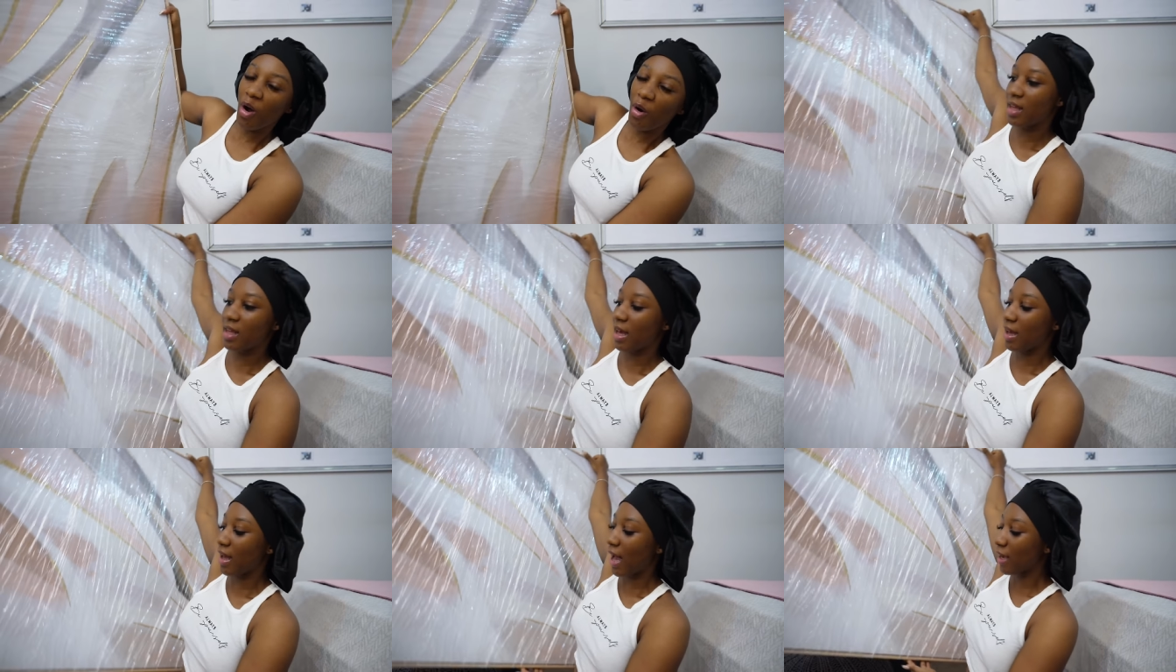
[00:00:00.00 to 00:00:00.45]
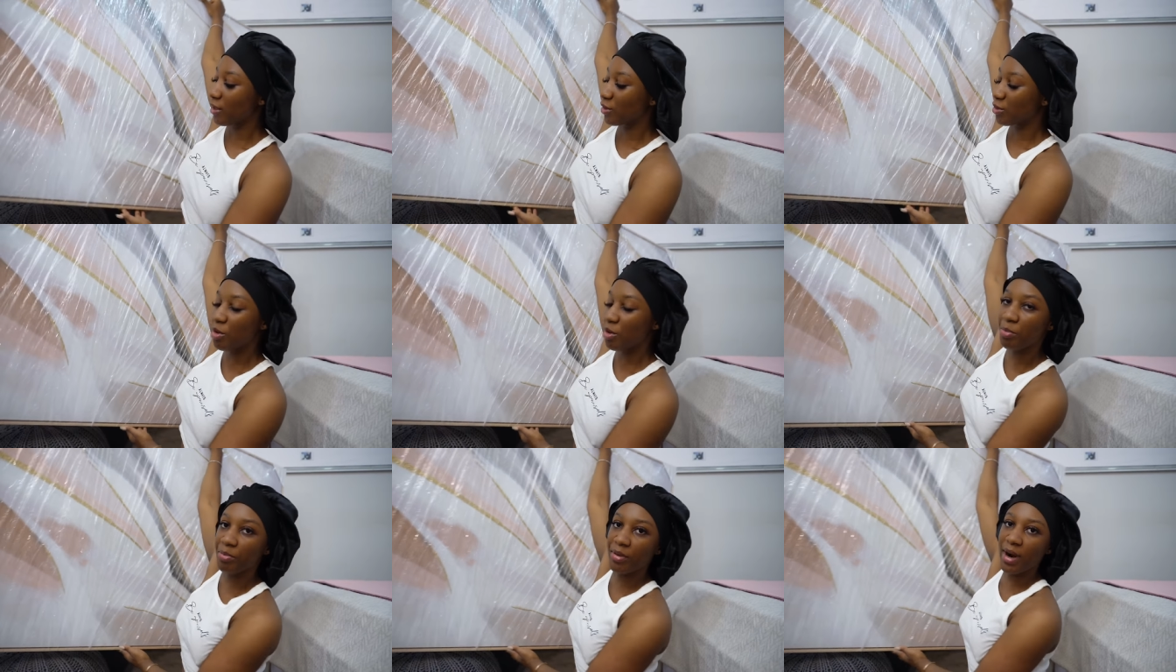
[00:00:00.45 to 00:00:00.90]
The
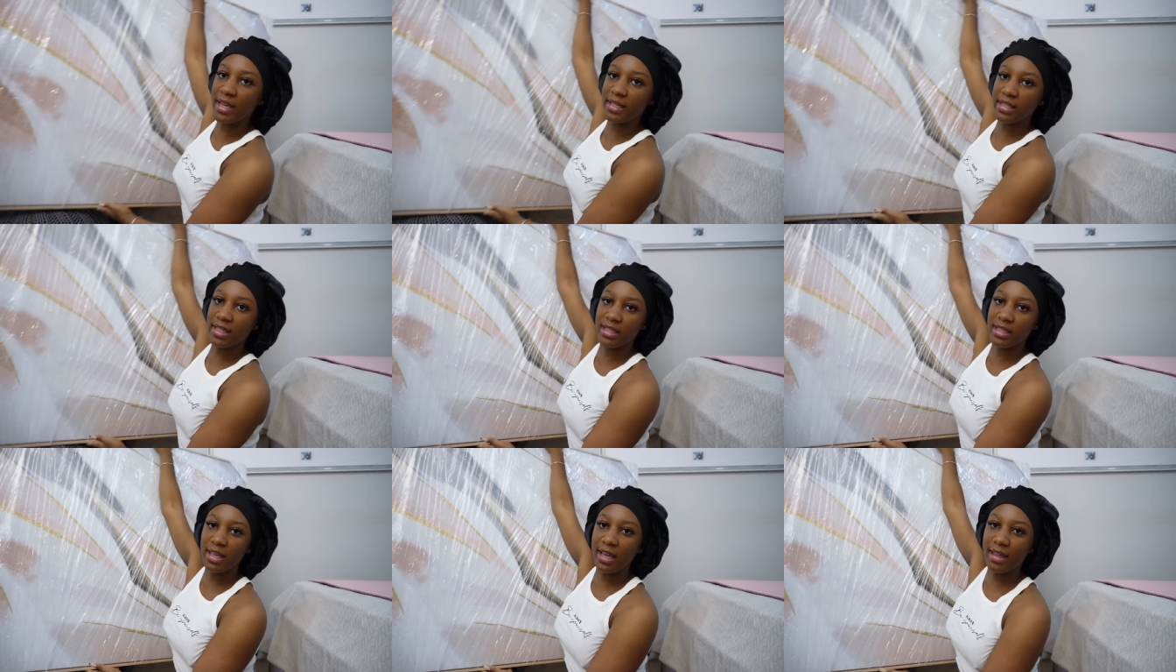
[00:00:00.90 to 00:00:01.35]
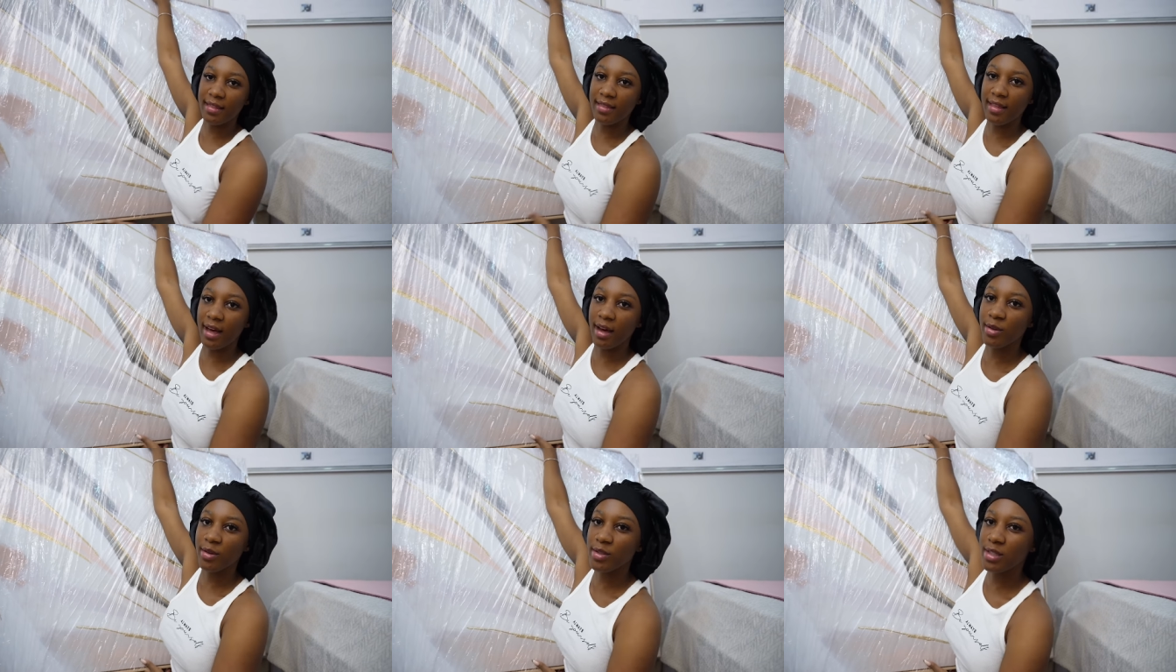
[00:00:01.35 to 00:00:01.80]
actual price is a
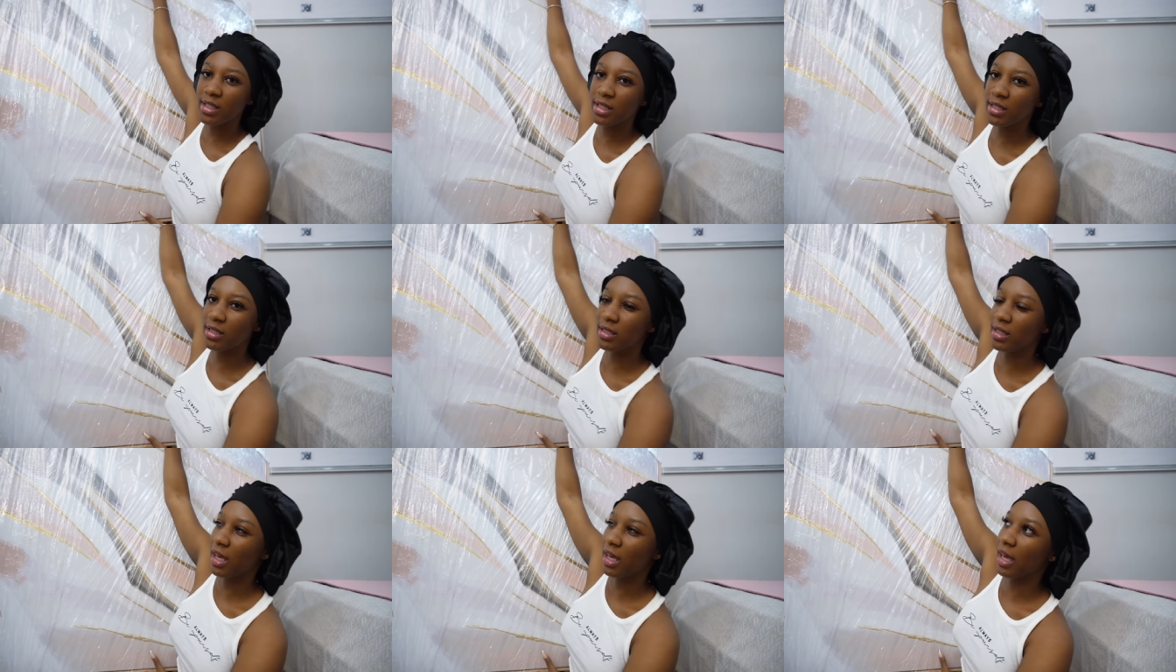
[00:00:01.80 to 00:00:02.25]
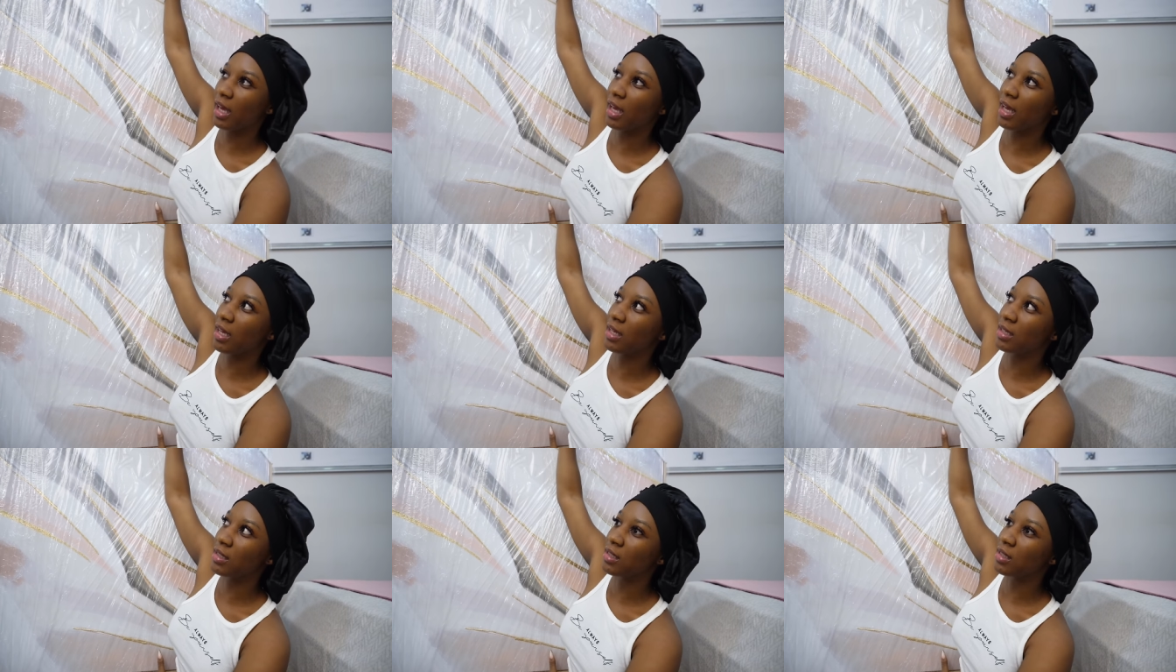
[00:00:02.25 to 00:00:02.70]
thousand
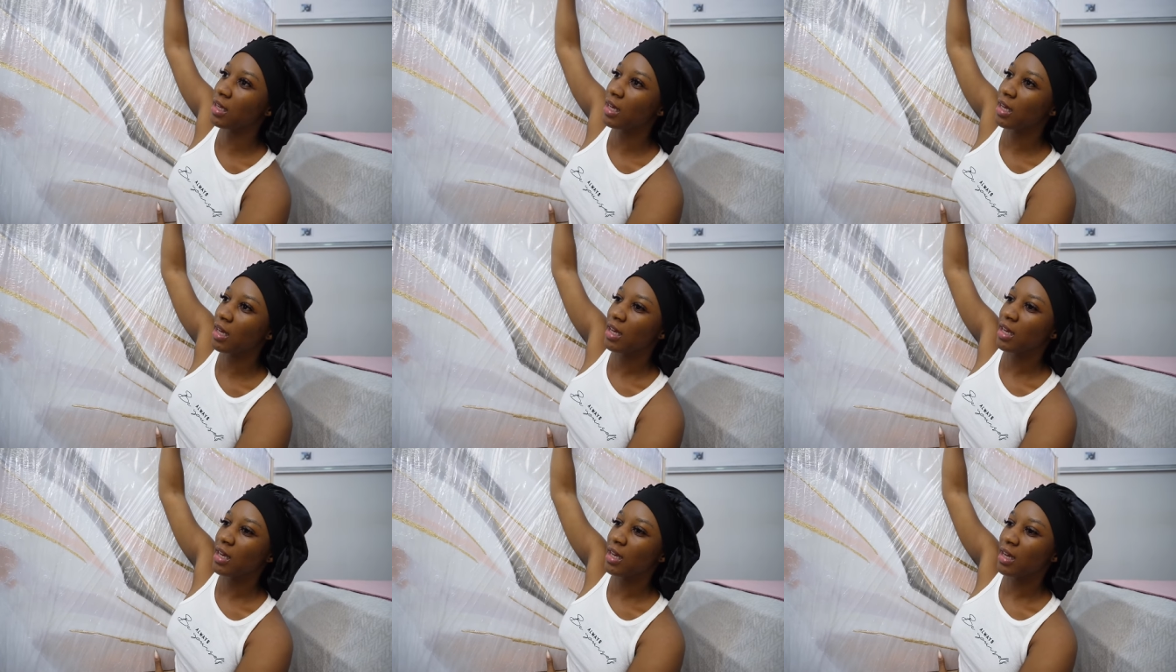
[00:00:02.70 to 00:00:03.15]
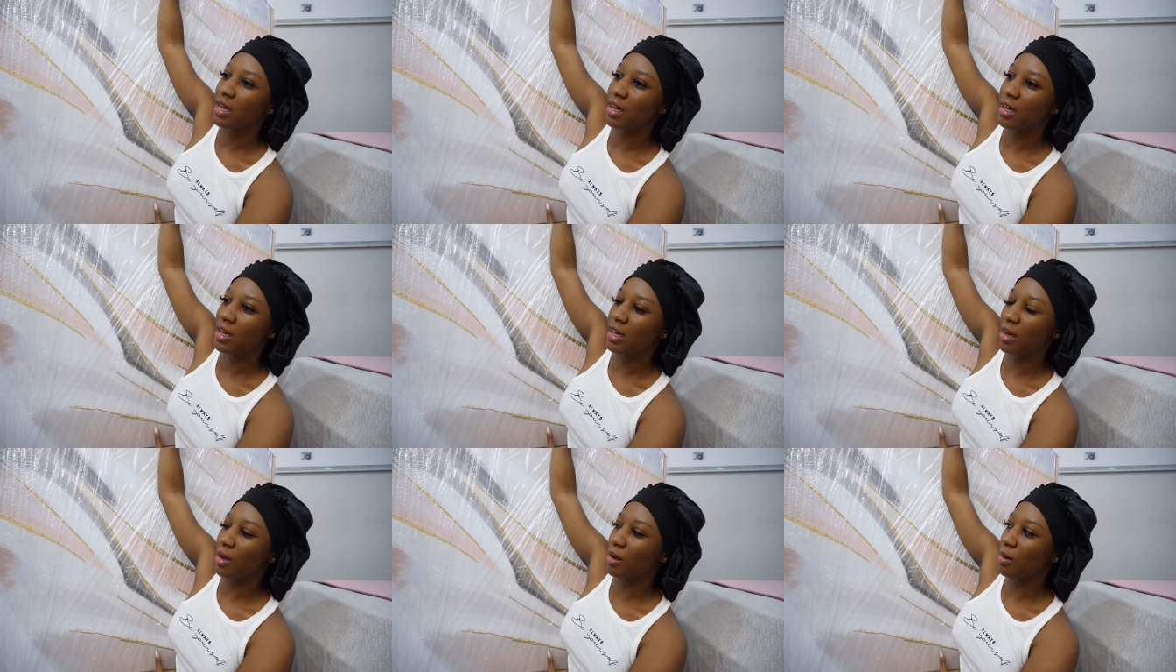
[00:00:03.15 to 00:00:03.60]
and
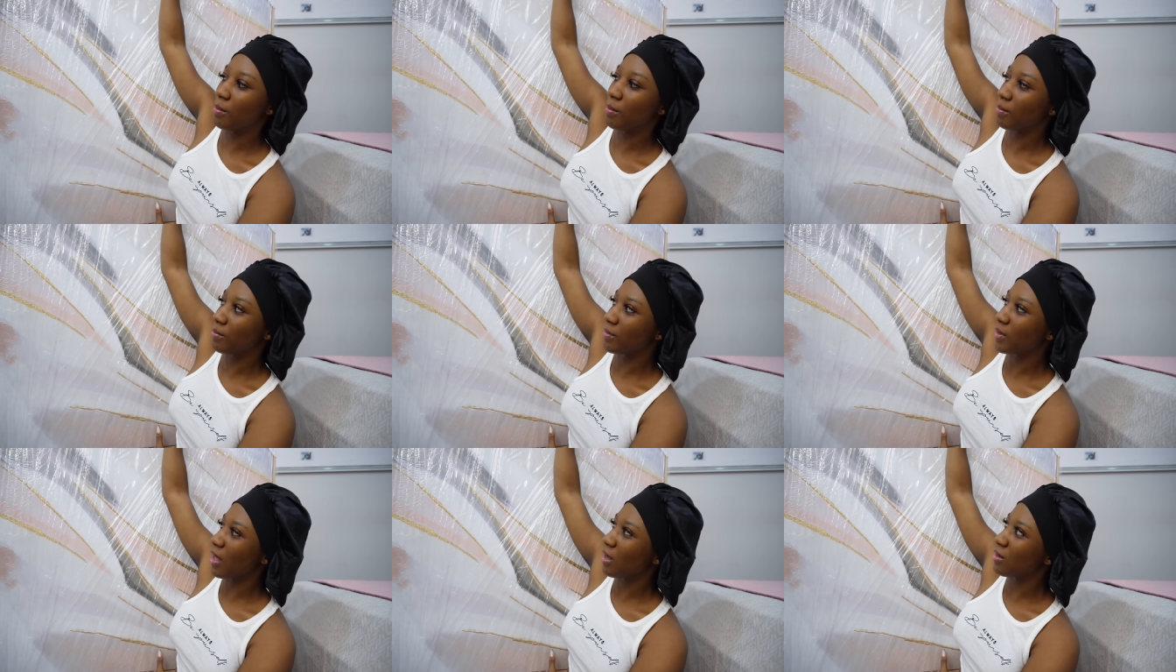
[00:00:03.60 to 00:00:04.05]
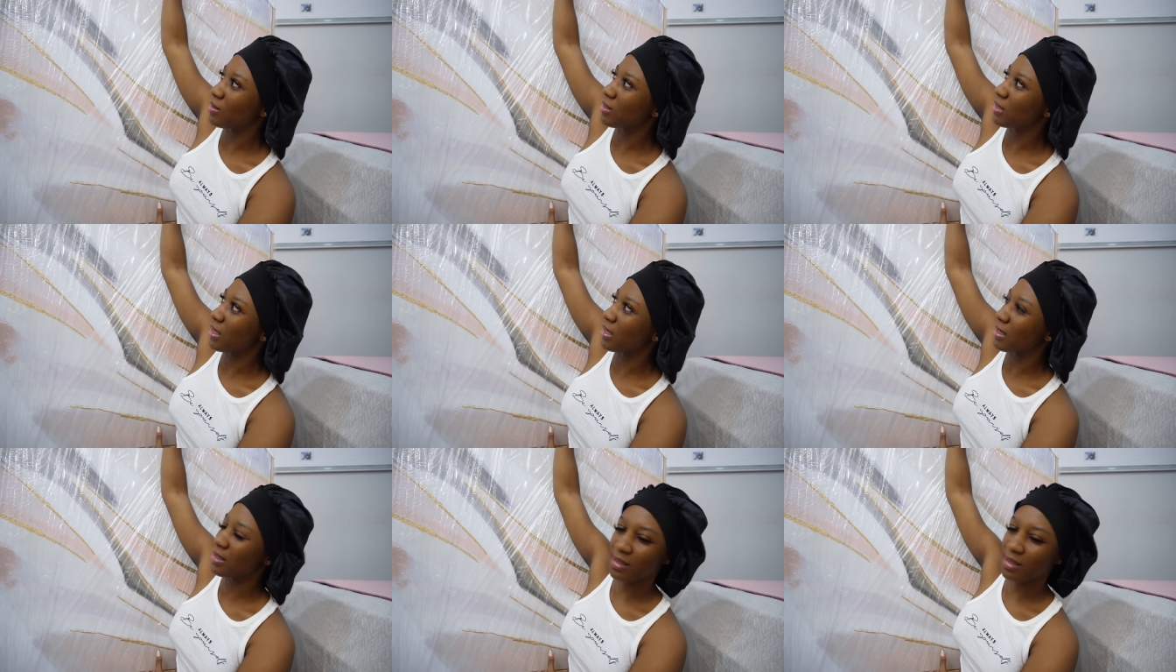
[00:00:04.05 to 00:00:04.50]
um
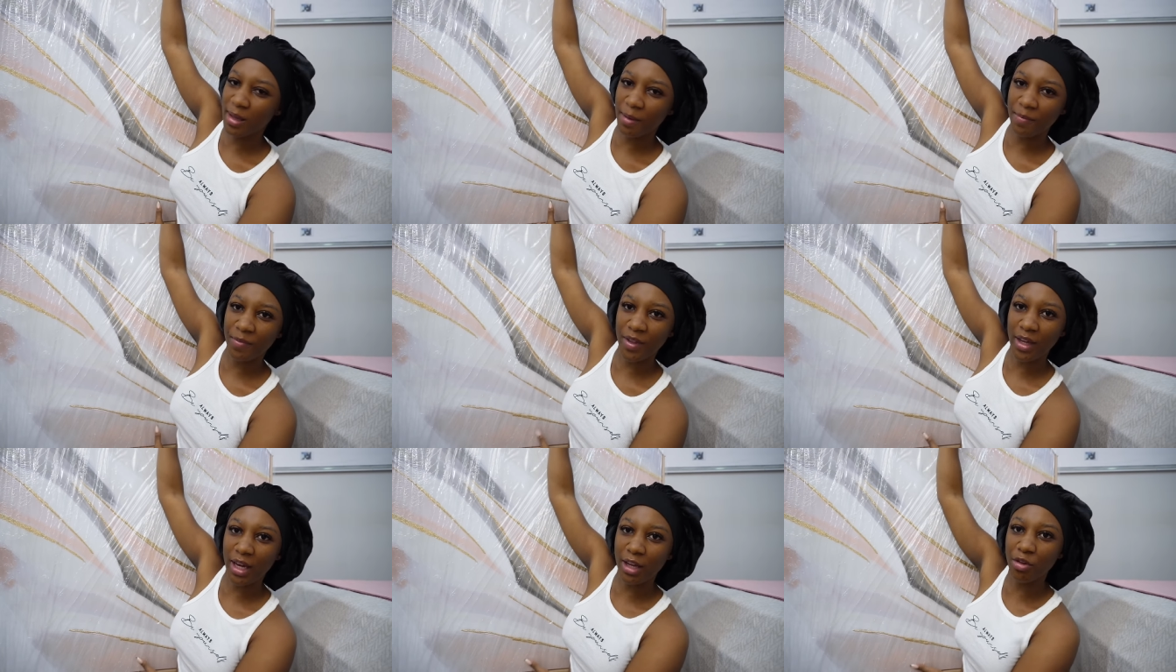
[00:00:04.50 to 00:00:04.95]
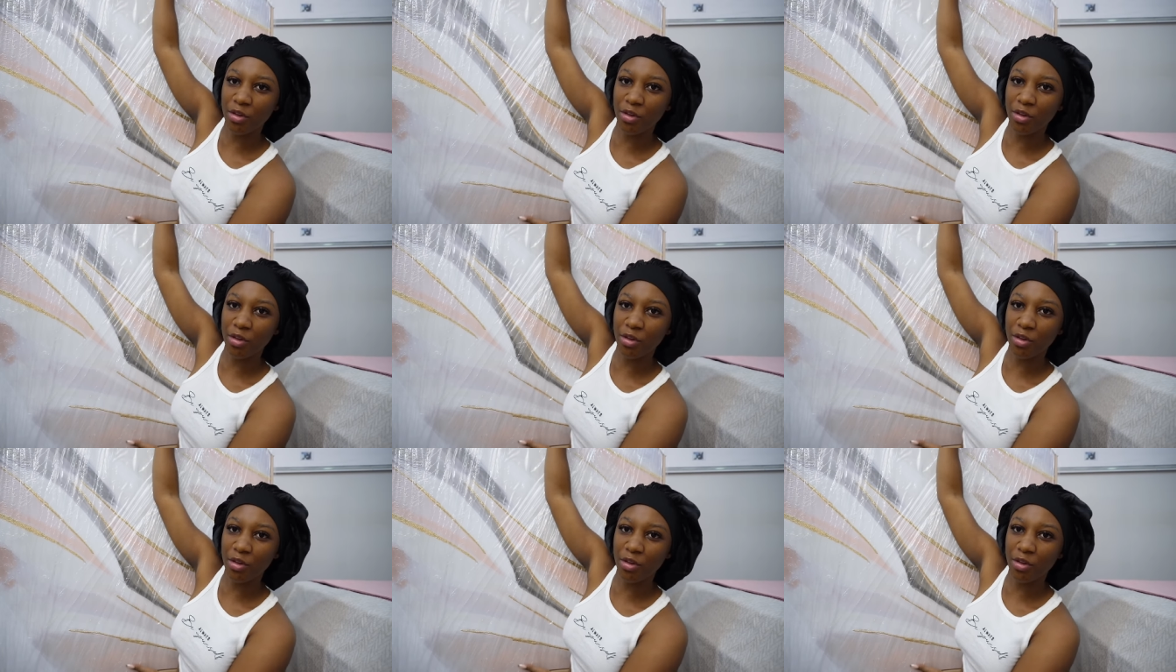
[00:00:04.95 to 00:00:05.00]
thousand and something i